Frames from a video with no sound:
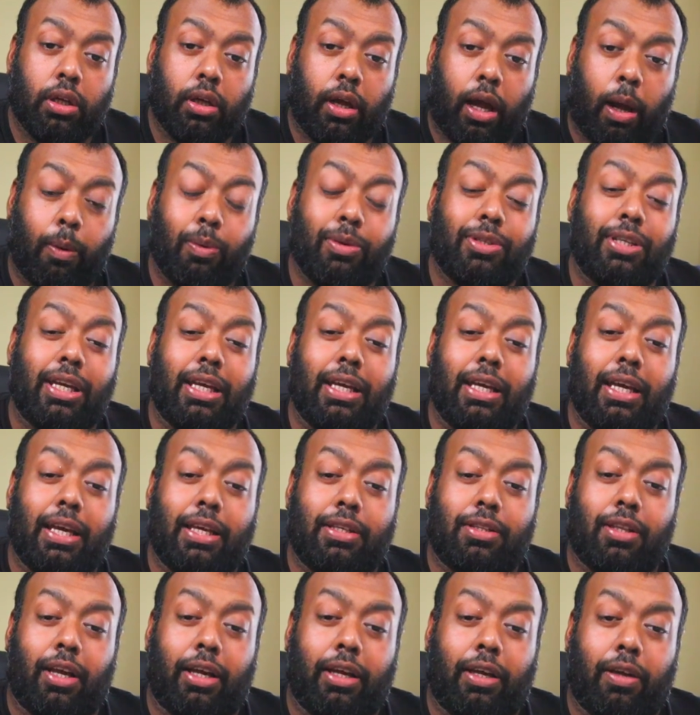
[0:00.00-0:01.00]
I wouldn't say
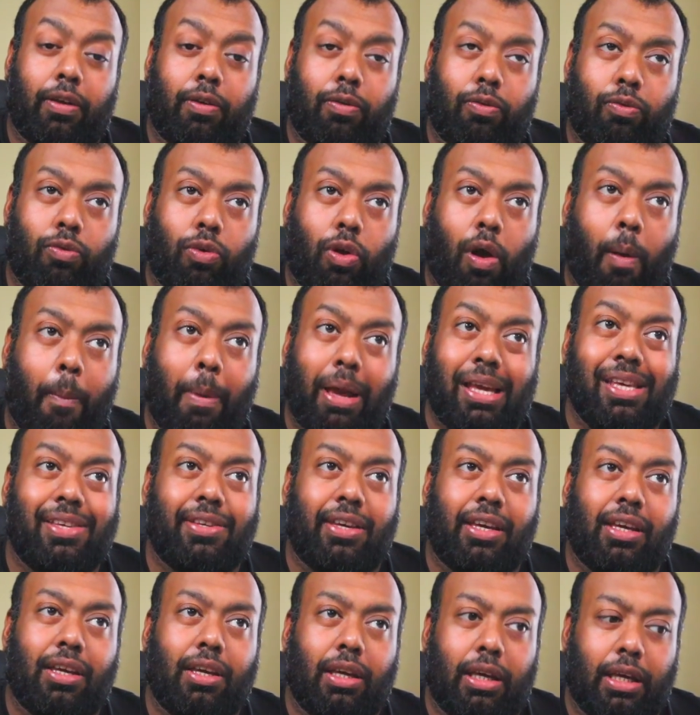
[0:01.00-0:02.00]
it's like
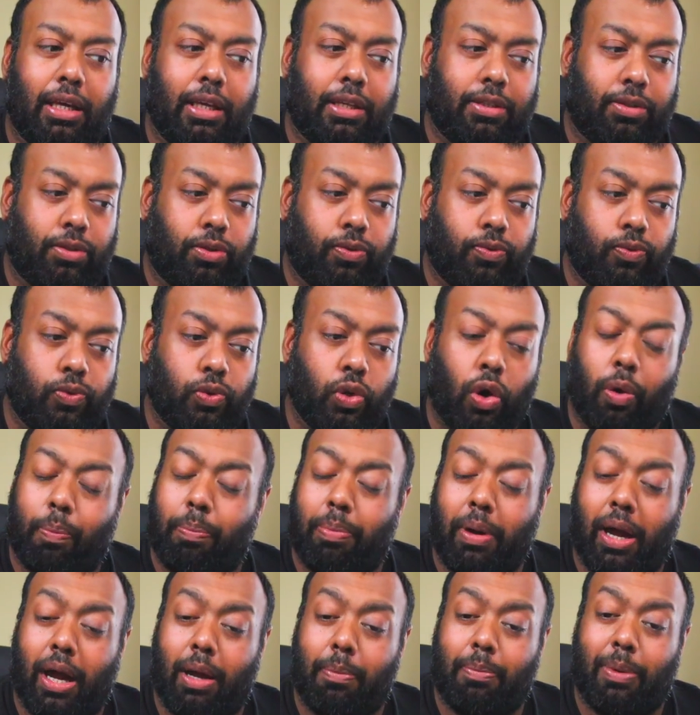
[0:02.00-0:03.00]
amazing. It's not
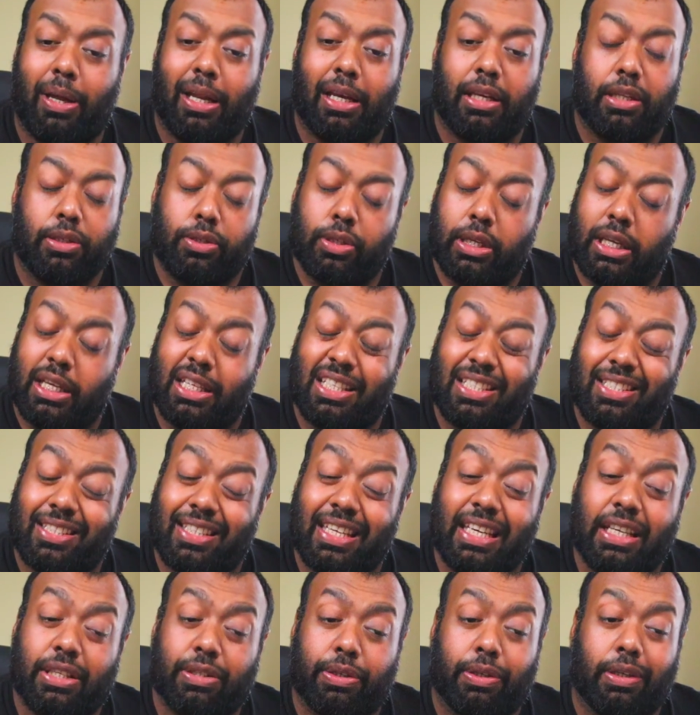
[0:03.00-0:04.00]
bad, but it's
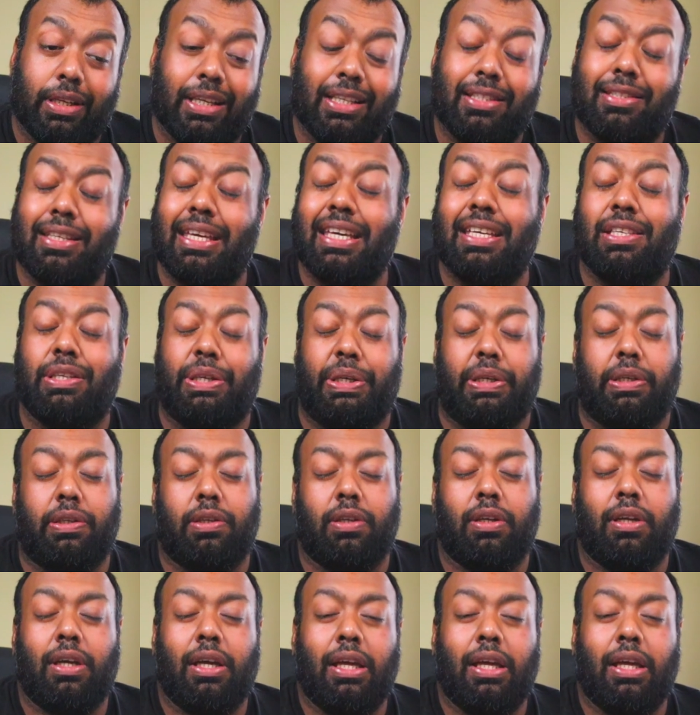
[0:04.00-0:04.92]
decent.